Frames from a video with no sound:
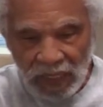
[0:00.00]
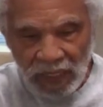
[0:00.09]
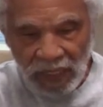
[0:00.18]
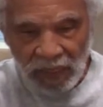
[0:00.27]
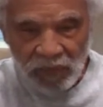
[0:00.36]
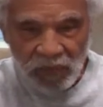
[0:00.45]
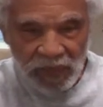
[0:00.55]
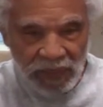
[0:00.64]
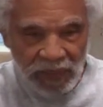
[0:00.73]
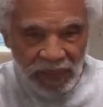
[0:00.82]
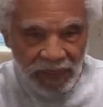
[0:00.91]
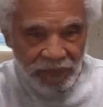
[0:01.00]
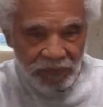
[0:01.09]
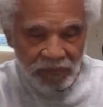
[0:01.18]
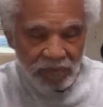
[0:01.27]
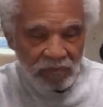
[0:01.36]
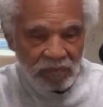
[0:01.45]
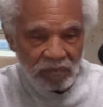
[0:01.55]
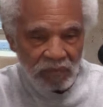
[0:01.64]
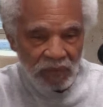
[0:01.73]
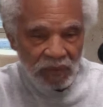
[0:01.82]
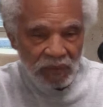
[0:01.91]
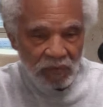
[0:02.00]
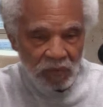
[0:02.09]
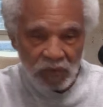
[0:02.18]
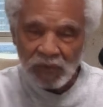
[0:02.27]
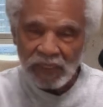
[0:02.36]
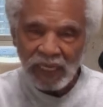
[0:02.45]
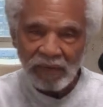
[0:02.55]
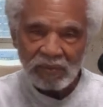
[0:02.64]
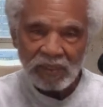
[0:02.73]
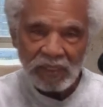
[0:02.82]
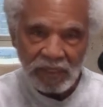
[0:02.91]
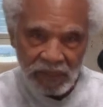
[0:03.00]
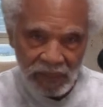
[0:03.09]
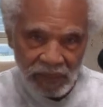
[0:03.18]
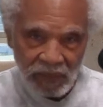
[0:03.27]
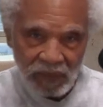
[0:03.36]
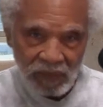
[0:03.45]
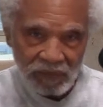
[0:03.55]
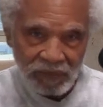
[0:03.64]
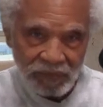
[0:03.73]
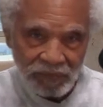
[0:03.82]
And when he was going to have his head cut off,